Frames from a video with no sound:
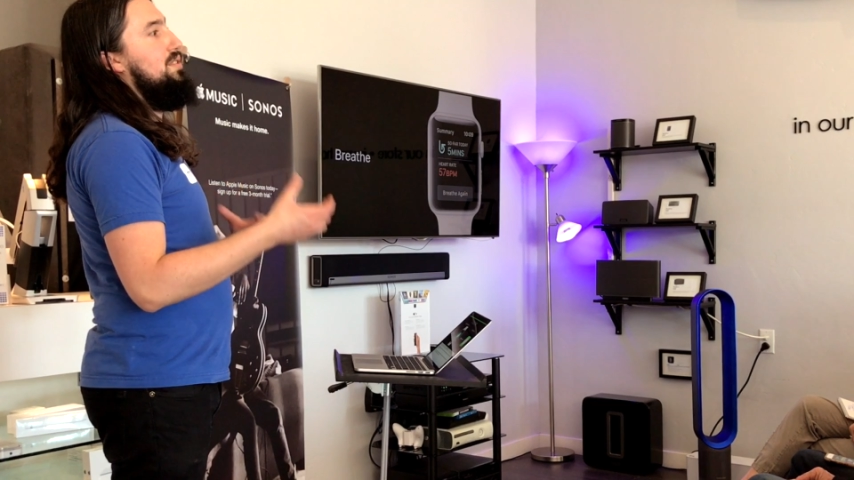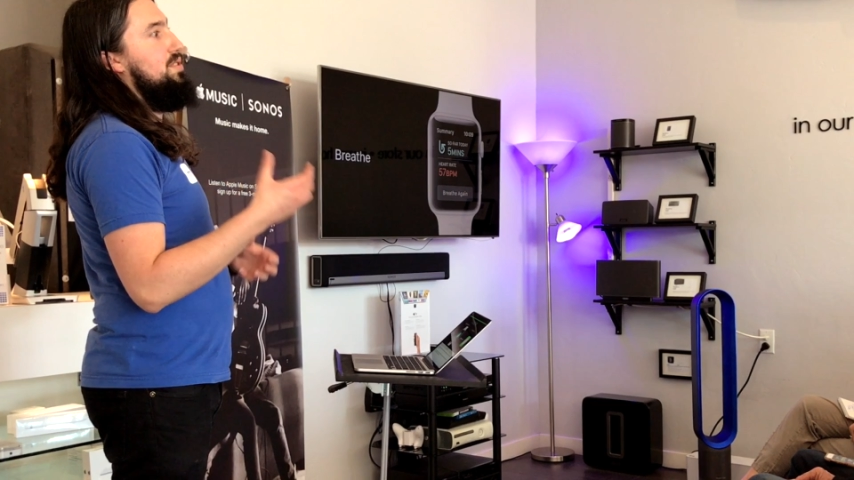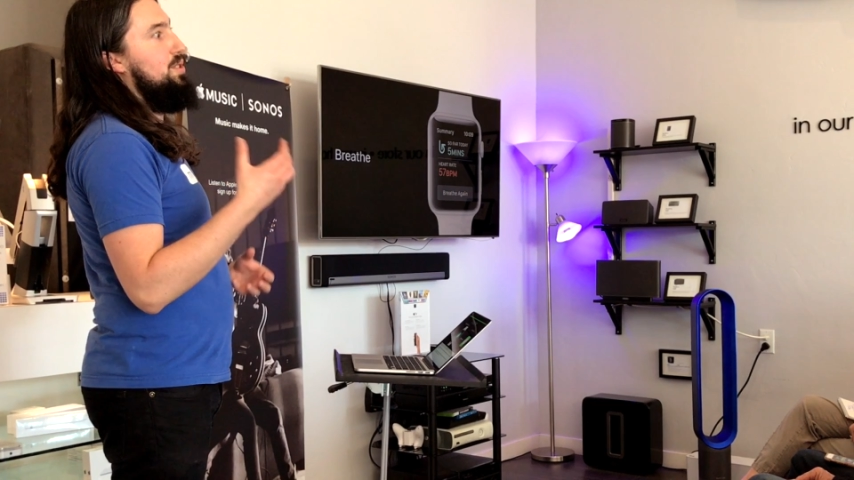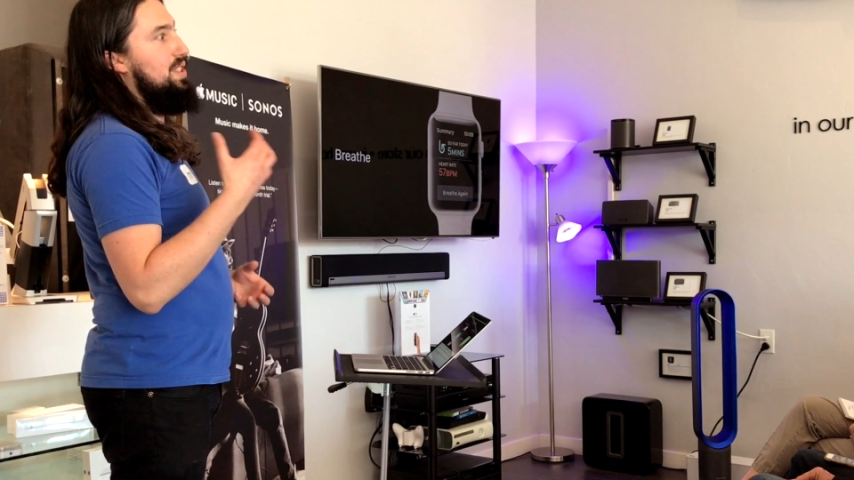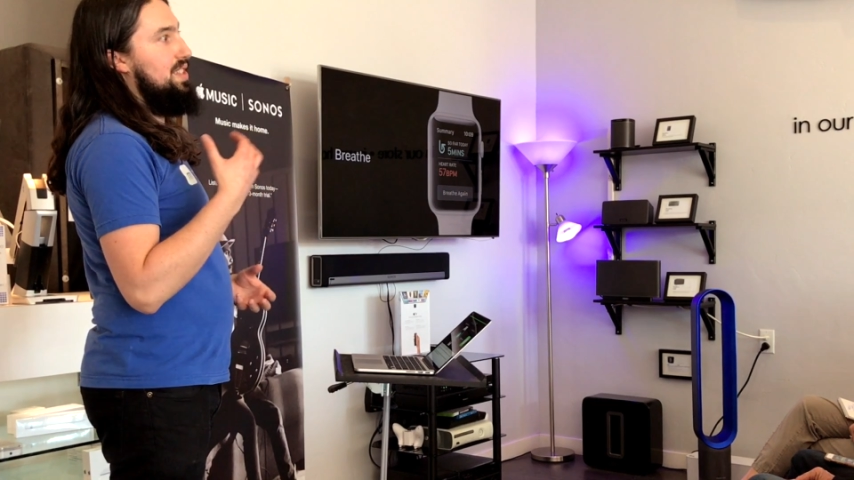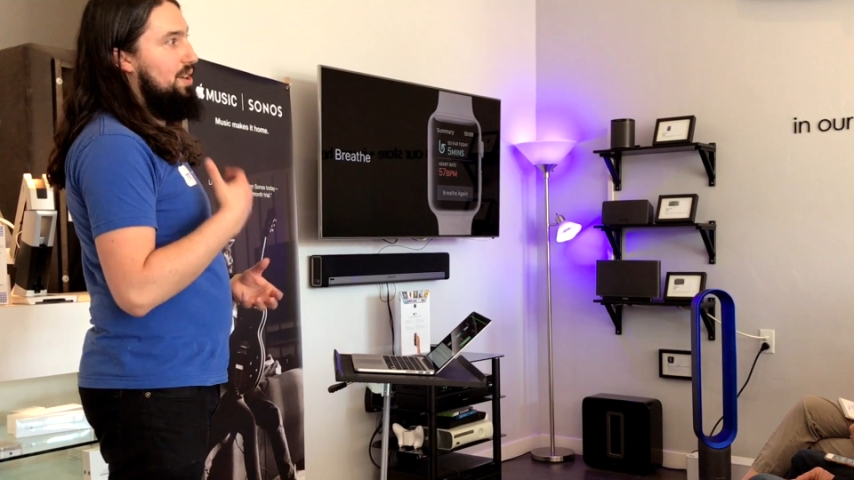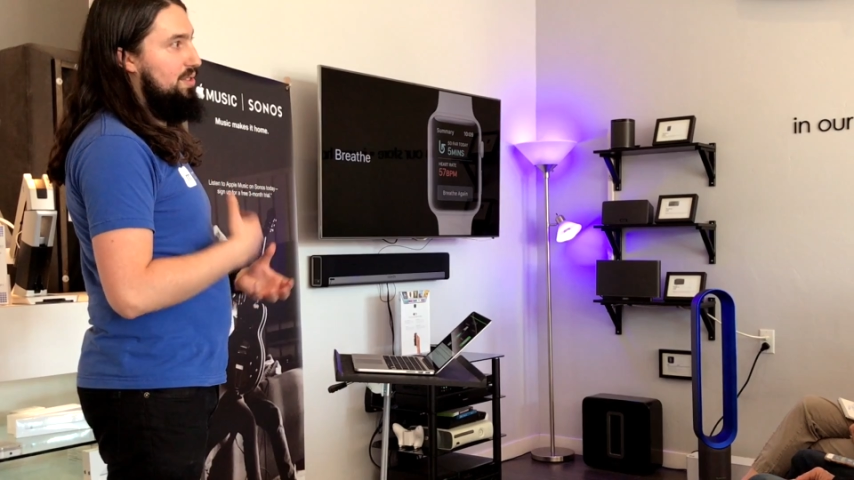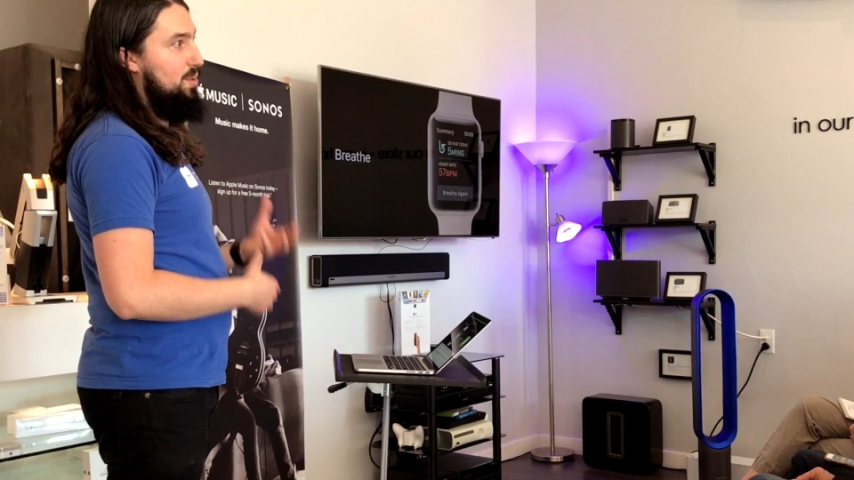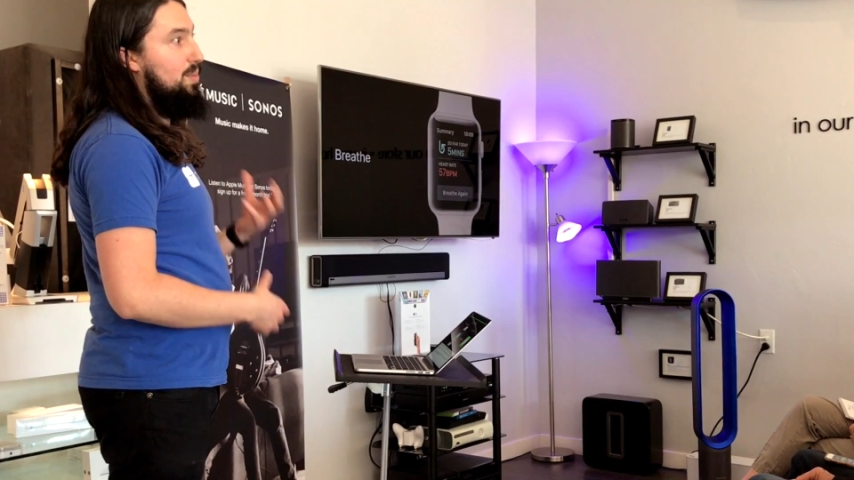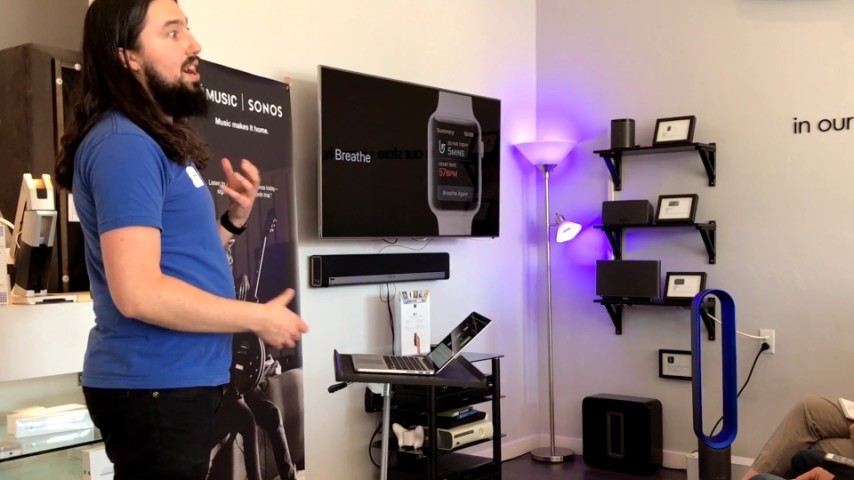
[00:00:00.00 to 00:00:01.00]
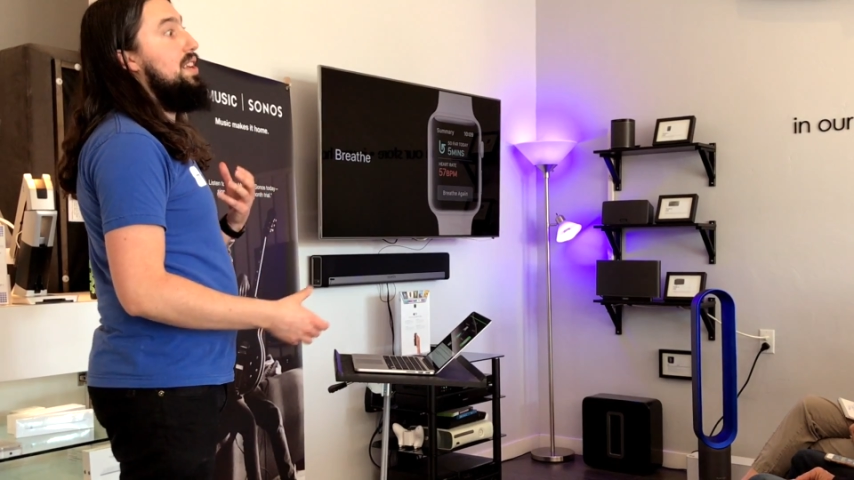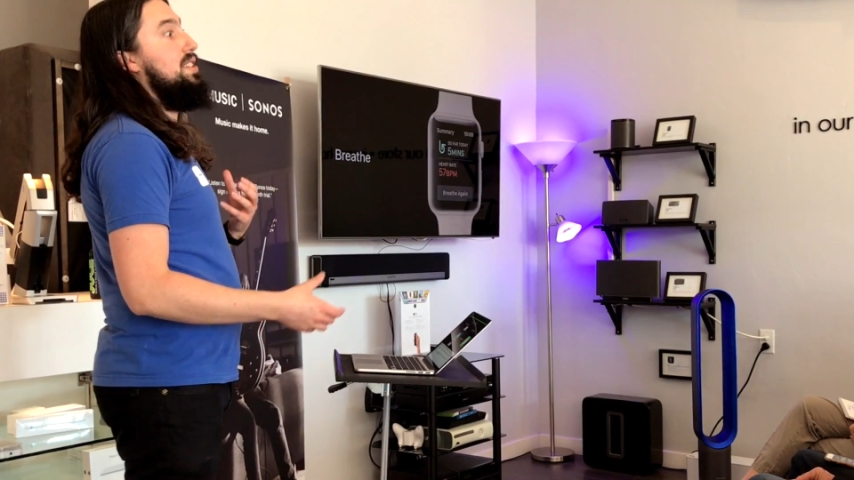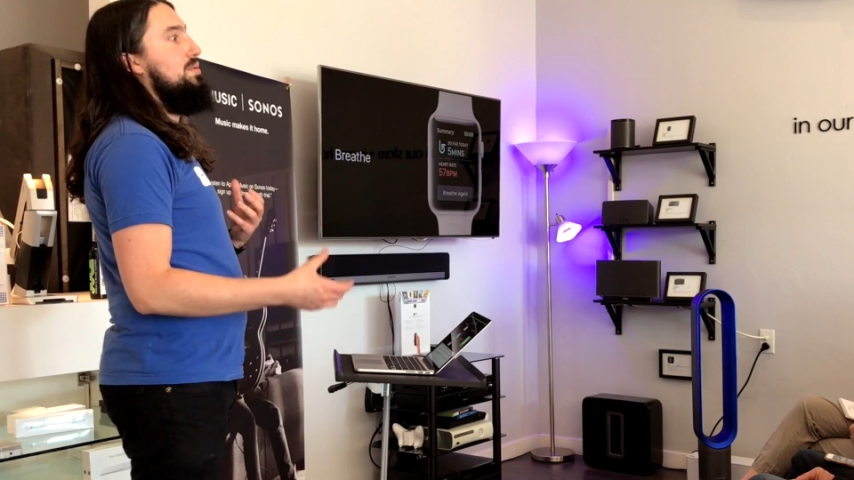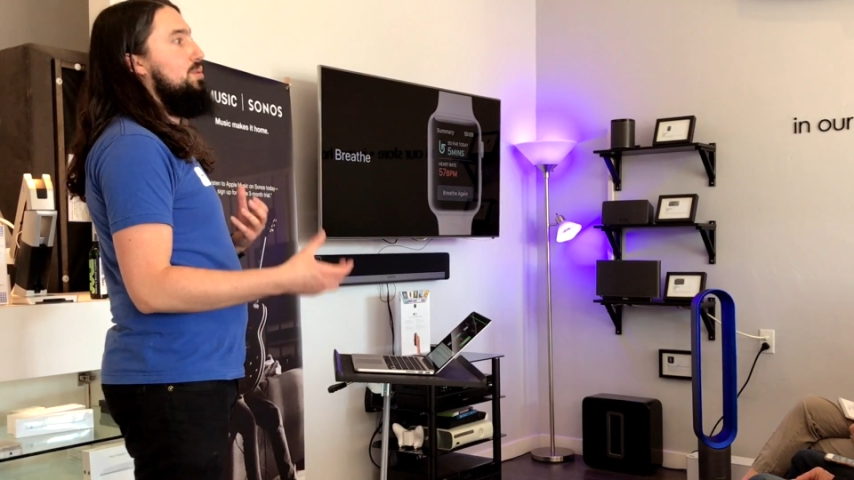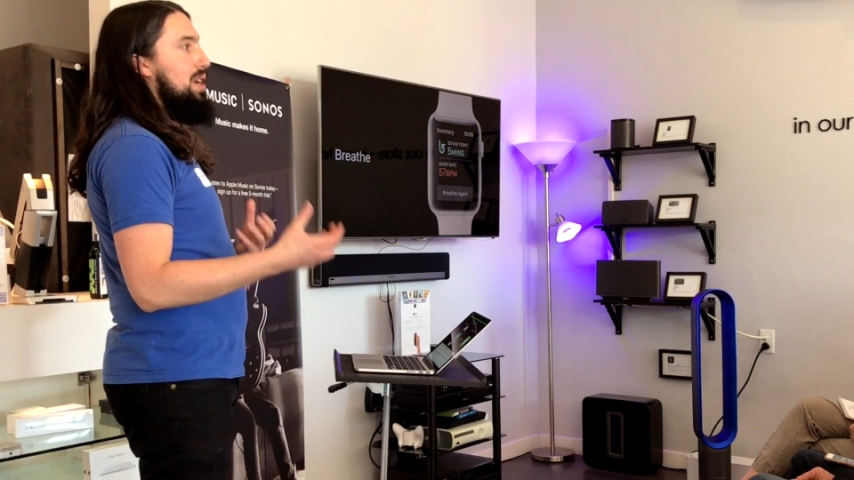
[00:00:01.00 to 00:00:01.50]
influence health in a
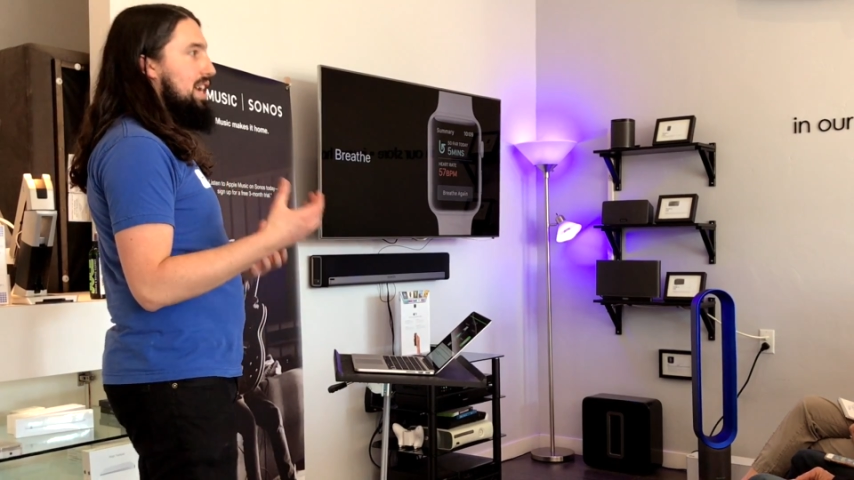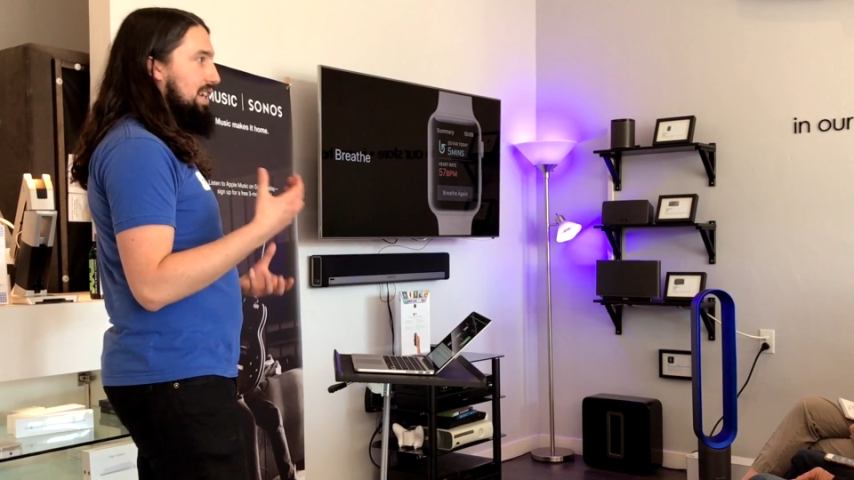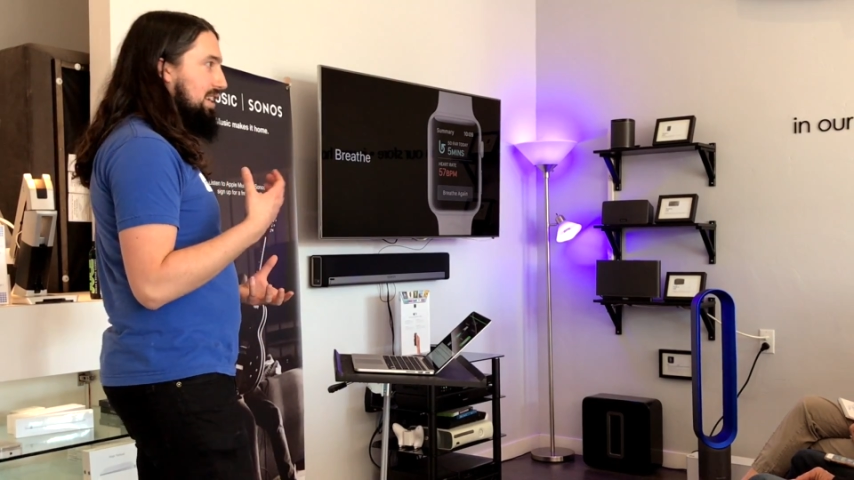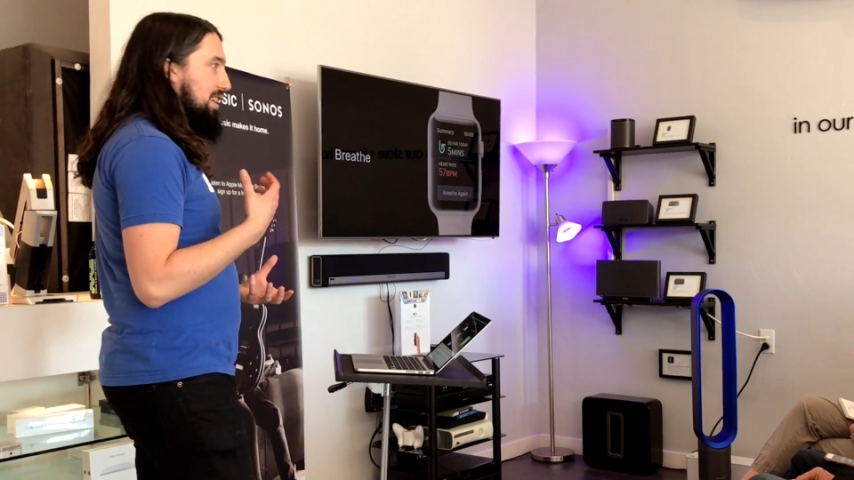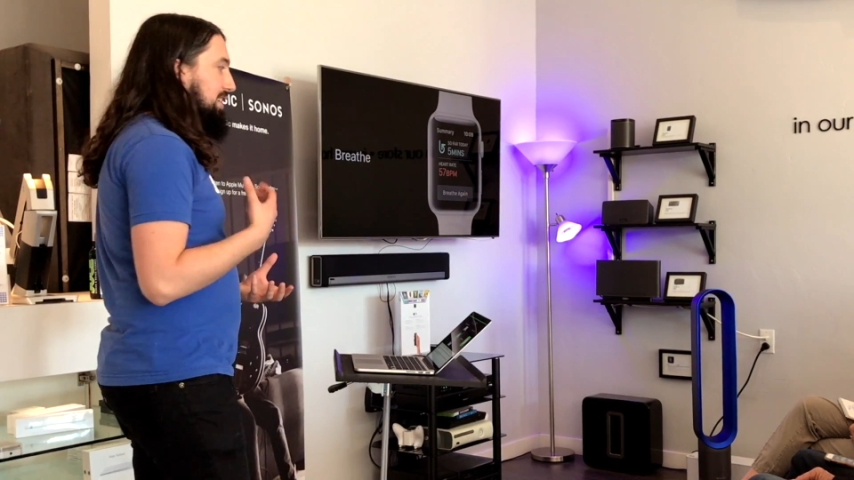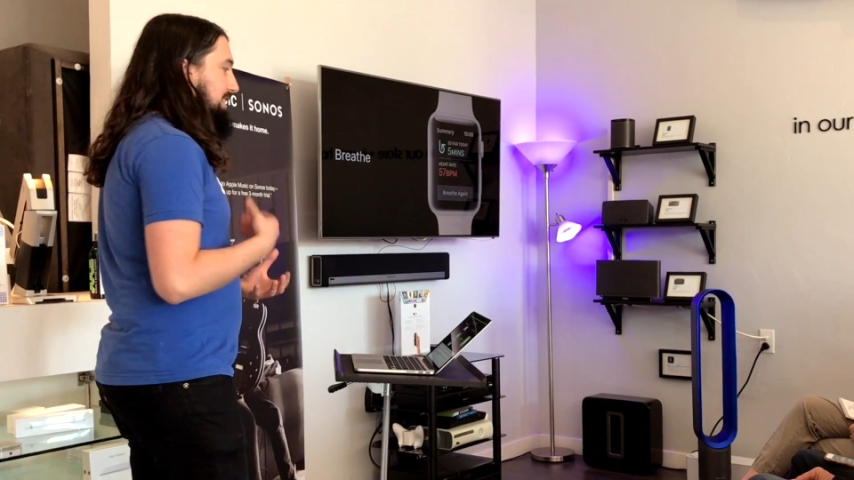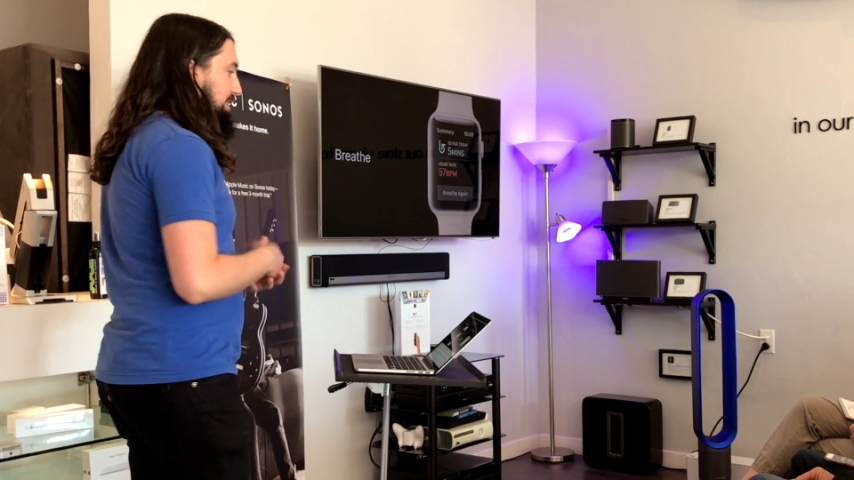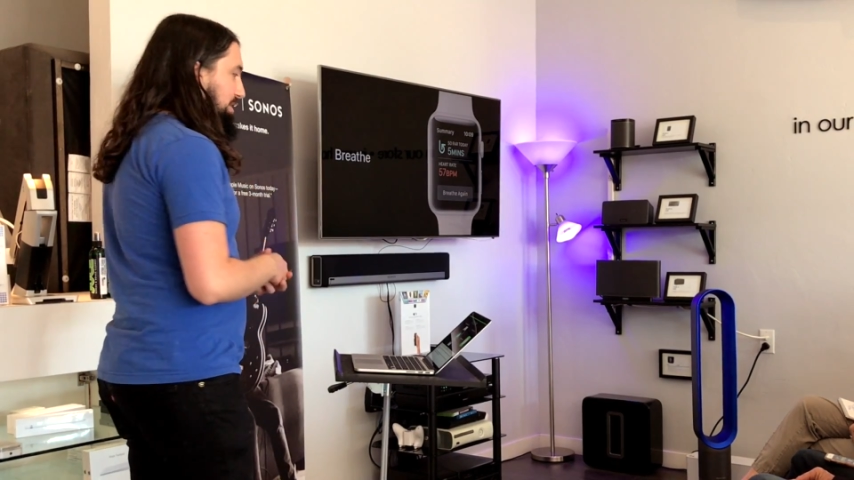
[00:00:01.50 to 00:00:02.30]
positive way. You